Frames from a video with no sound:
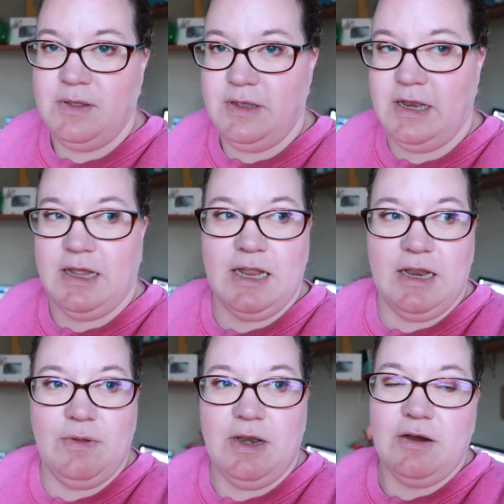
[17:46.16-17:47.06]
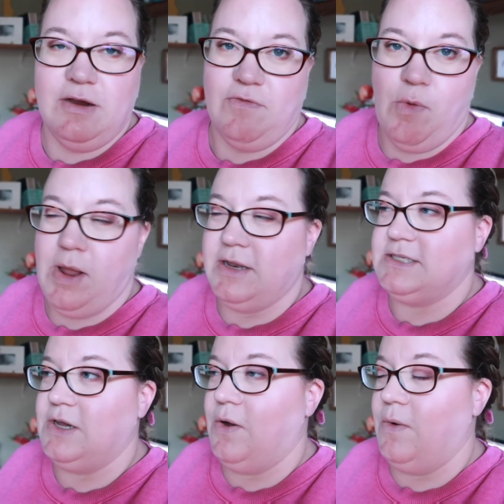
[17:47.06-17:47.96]
getting any near everyone.
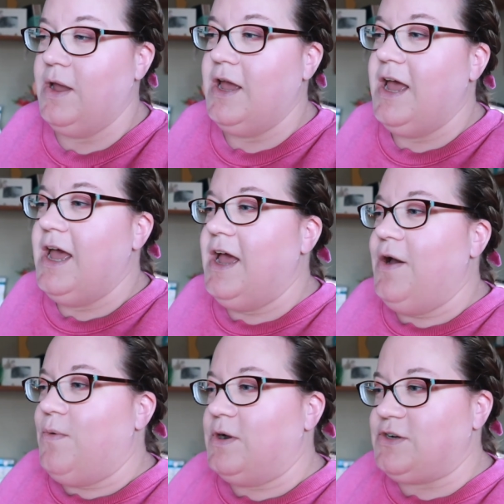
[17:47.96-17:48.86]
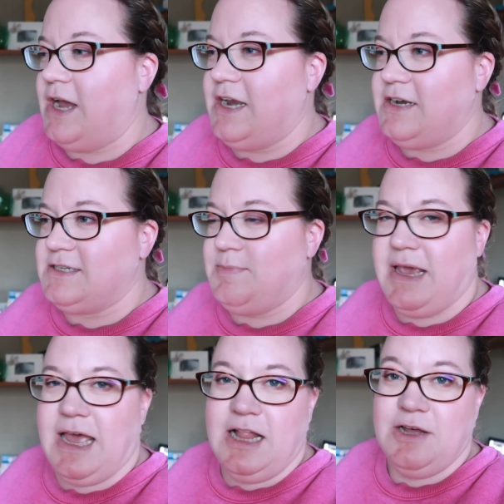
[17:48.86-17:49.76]
So we're trying to just
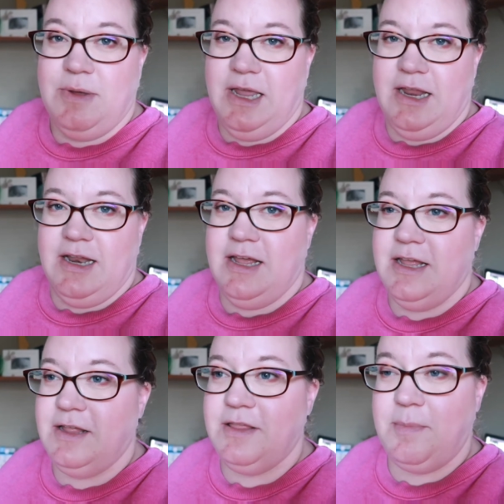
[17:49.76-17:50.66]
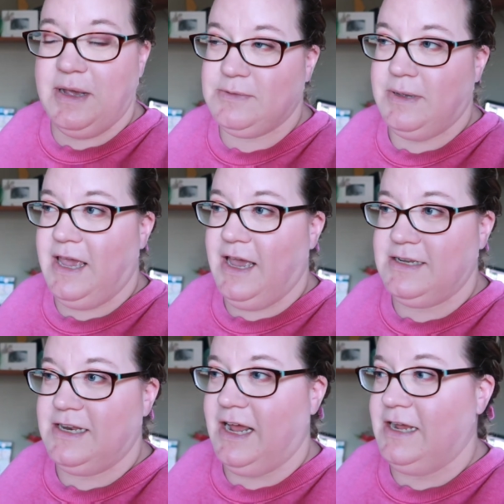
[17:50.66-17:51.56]
make Halloween the best we can
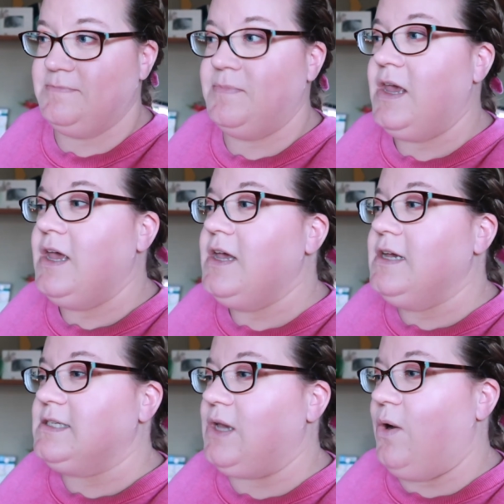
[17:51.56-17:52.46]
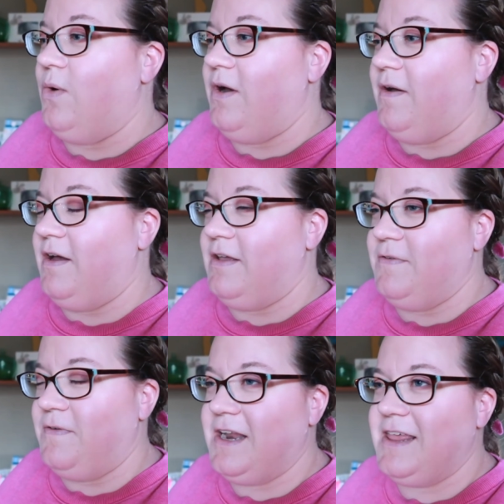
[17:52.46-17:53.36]
tonight. So the
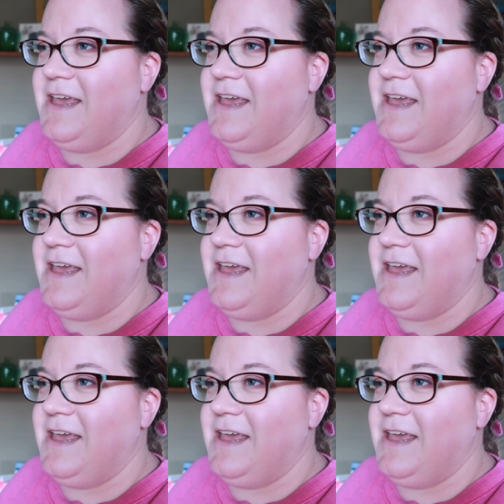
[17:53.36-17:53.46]
funny